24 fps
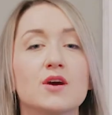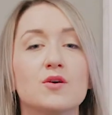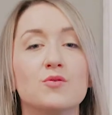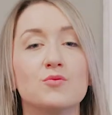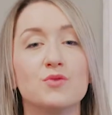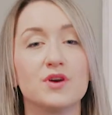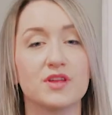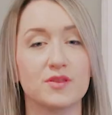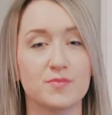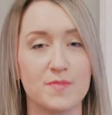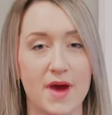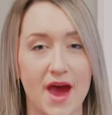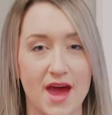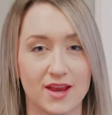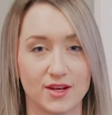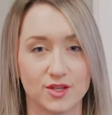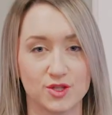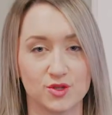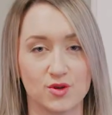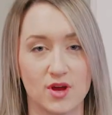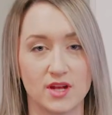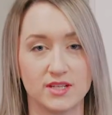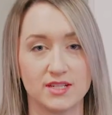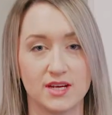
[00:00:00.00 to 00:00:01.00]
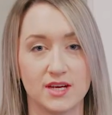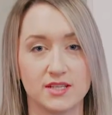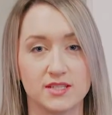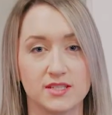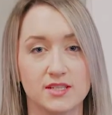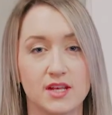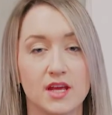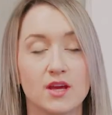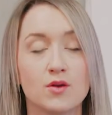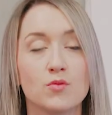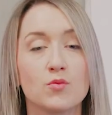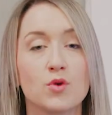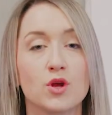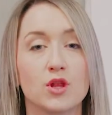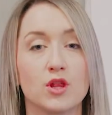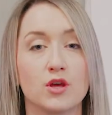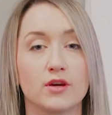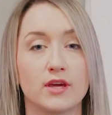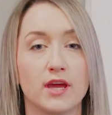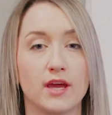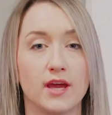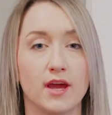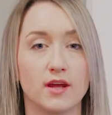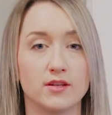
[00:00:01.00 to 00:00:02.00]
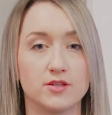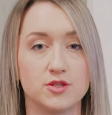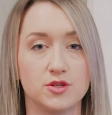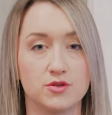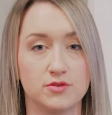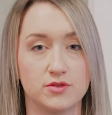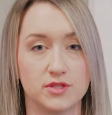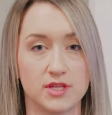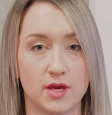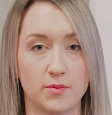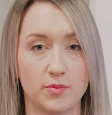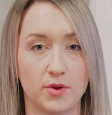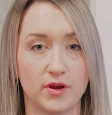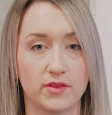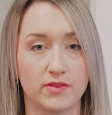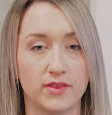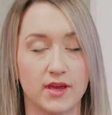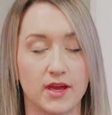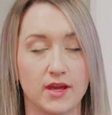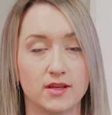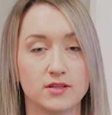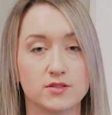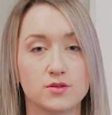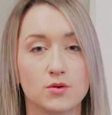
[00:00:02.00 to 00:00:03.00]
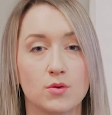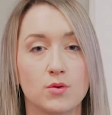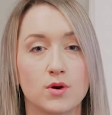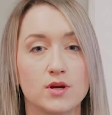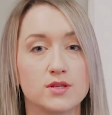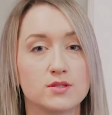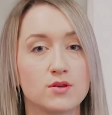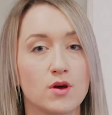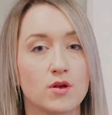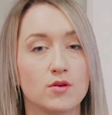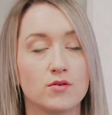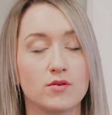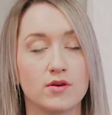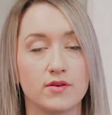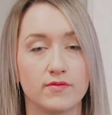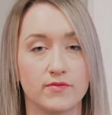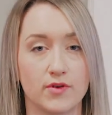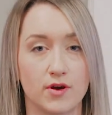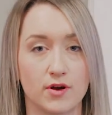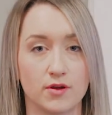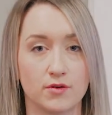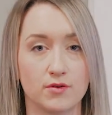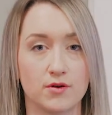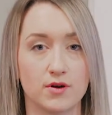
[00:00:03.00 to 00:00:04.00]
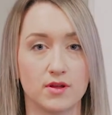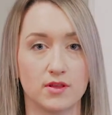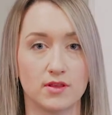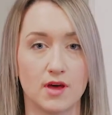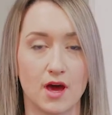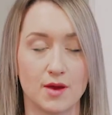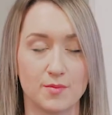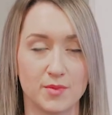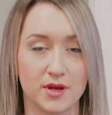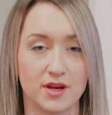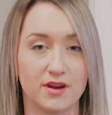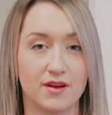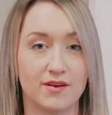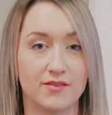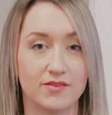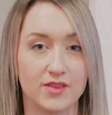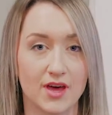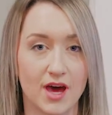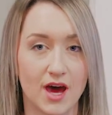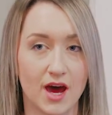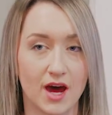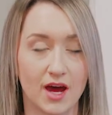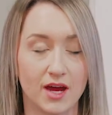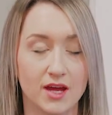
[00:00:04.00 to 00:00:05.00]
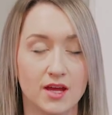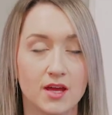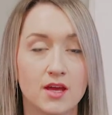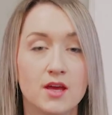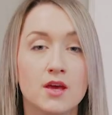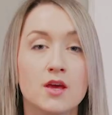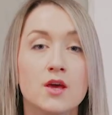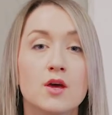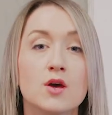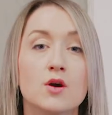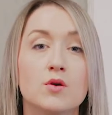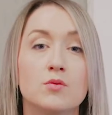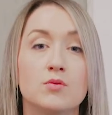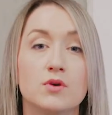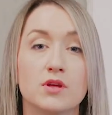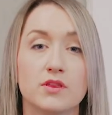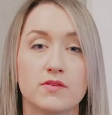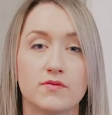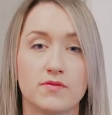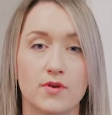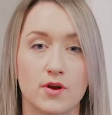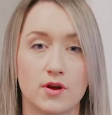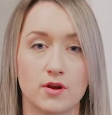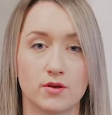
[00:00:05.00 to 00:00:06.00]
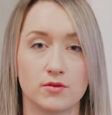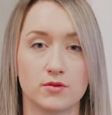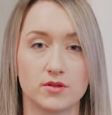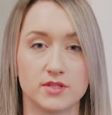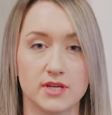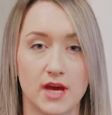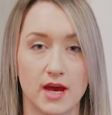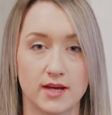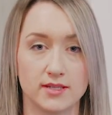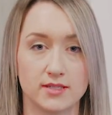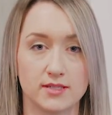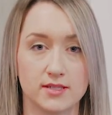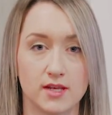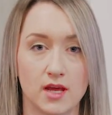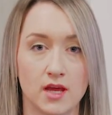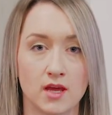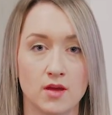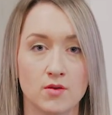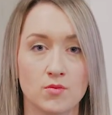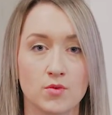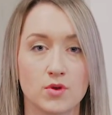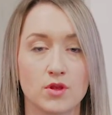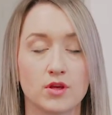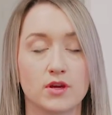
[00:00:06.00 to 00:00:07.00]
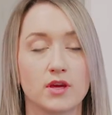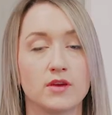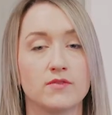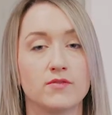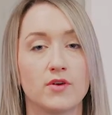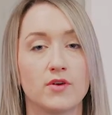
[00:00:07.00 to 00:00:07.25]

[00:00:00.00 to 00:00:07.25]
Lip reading: With Maddox Rod testing, we're looking at two separate things, horizontal and vertical alignment of the eye. With vertical testing, we're looking